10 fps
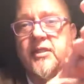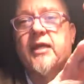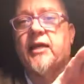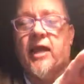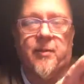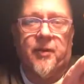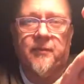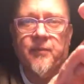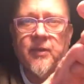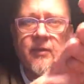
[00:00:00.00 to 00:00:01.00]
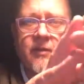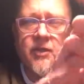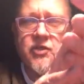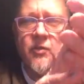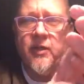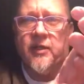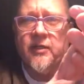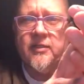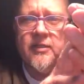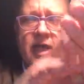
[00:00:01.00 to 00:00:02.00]
sync cable that you want
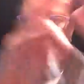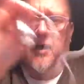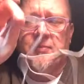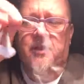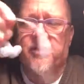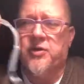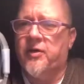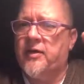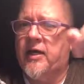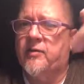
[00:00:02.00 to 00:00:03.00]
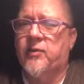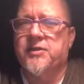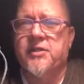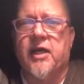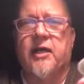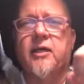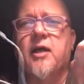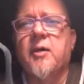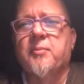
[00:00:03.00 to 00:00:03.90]
to tie up, and I'll show you that in 1 second.